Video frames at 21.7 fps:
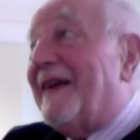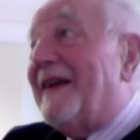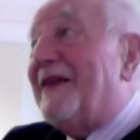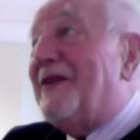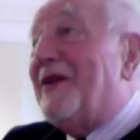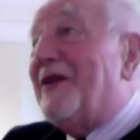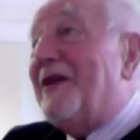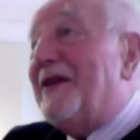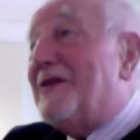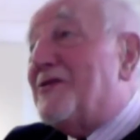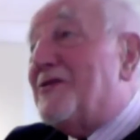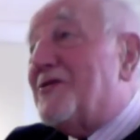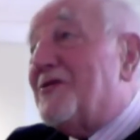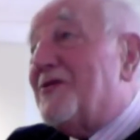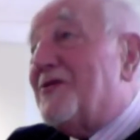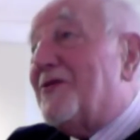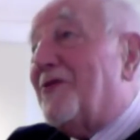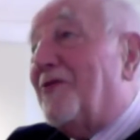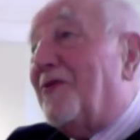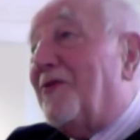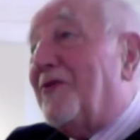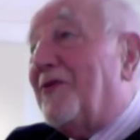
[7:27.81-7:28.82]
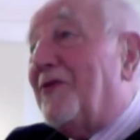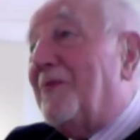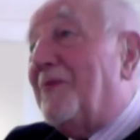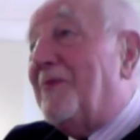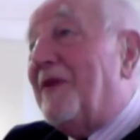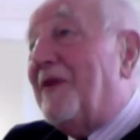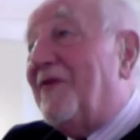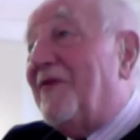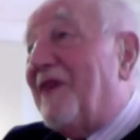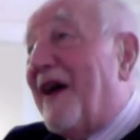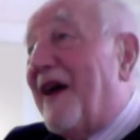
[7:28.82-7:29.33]
the movement of
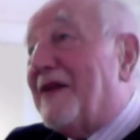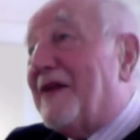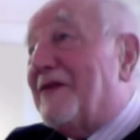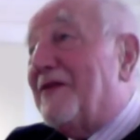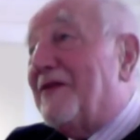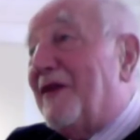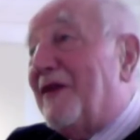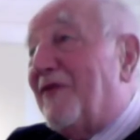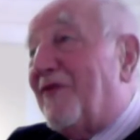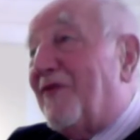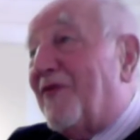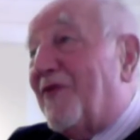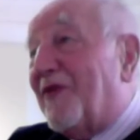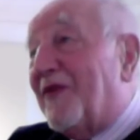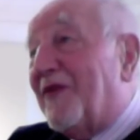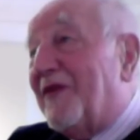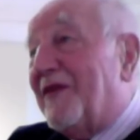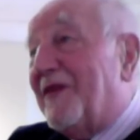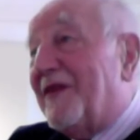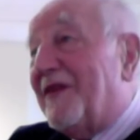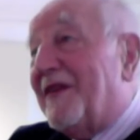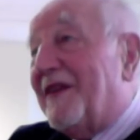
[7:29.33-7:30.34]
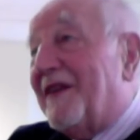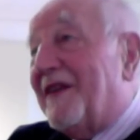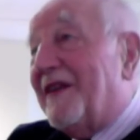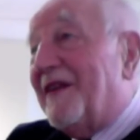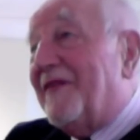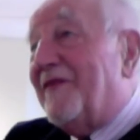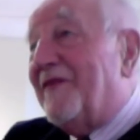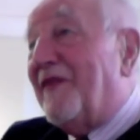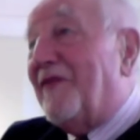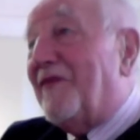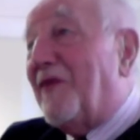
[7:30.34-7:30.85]
professors. And you
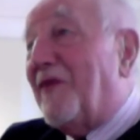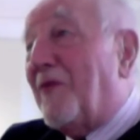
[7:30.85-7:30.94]
know,